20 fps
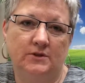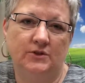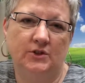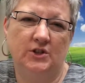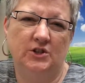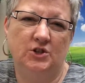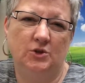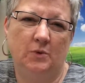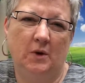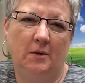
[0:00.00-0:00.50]
So
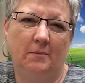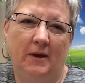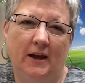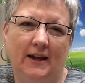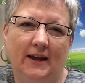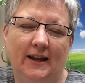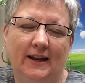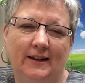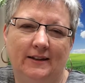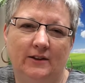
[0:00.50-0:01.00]
you do want to
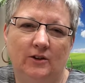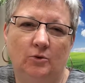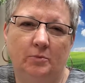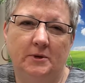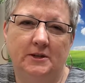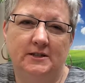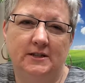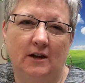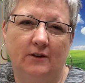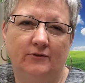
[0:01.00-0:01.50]
make it a little
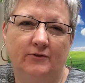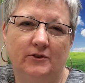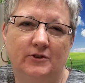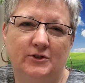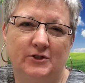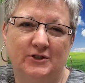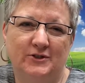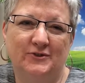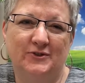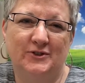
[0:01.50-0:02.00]
bit tougher
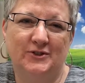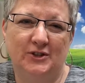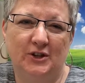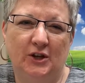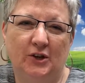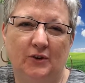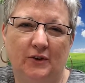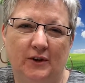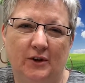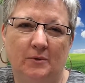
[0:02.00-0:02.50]
just for
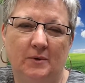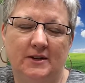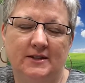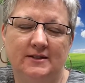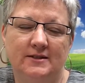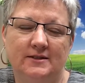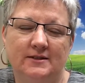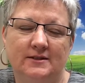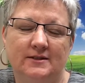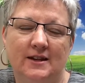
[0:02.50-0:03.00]
security
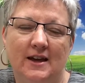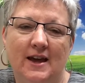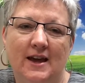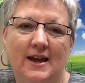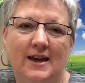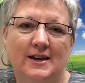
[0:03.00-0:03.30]
reasons.